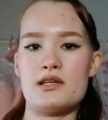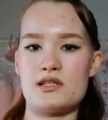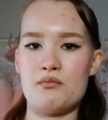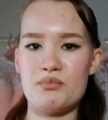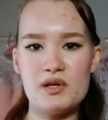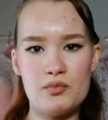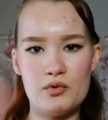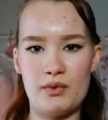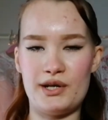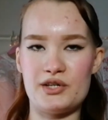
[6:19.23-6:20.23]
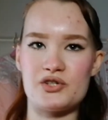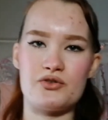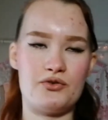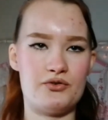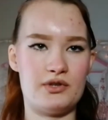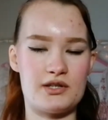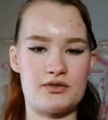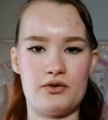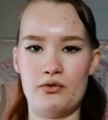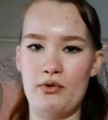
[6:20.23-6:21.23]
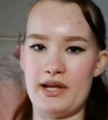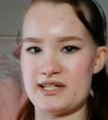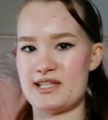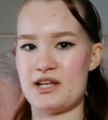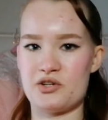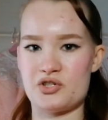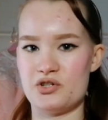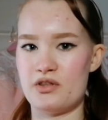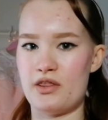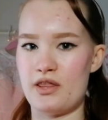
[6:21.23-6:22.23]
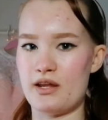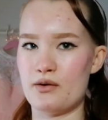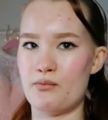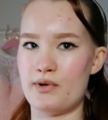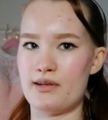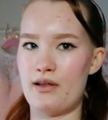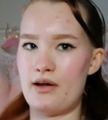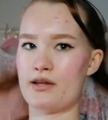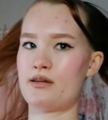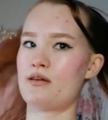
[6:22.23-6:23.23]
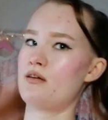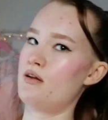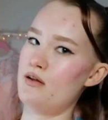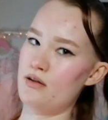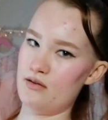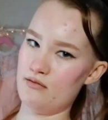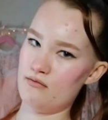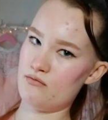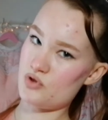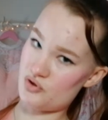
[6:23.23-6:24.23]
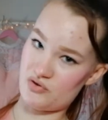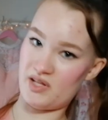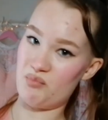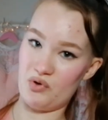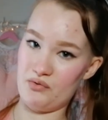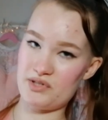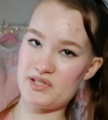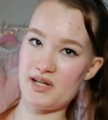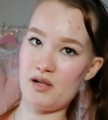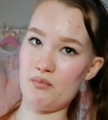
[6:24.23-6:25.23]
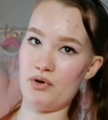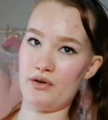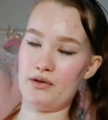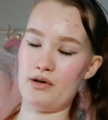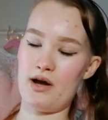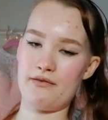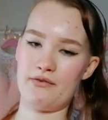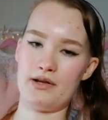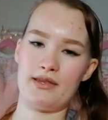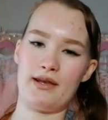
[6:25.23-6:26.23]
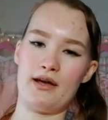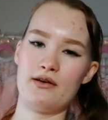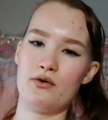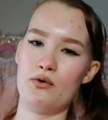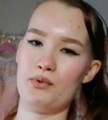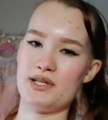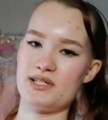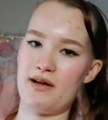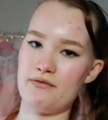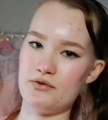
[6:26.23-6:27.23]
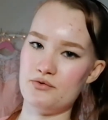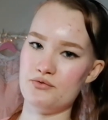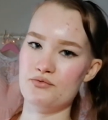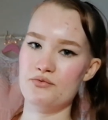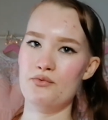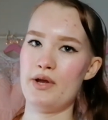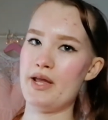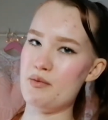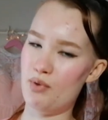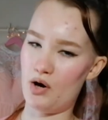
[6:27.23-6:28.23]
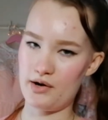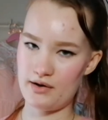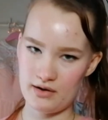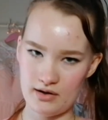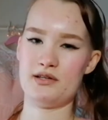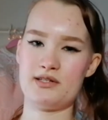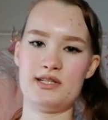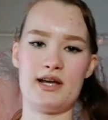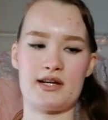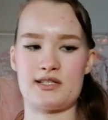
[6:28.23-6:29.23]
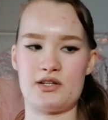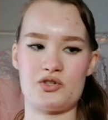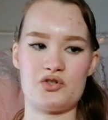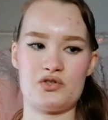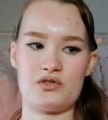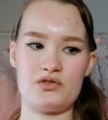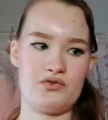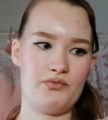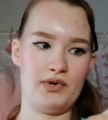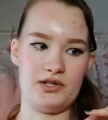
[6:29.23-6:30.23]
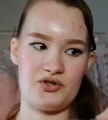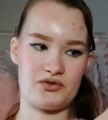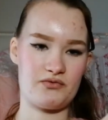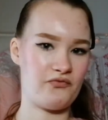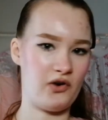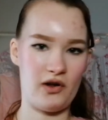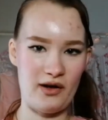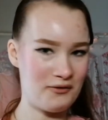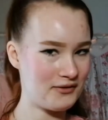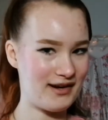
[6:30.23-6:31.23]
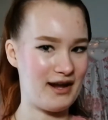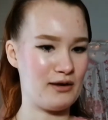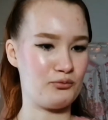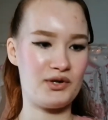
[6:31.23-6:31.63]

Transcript: Some people manage to do this whole extension thing with like just a ponytail, but I find that I always have to do a bun, else the extensions will just fall out, and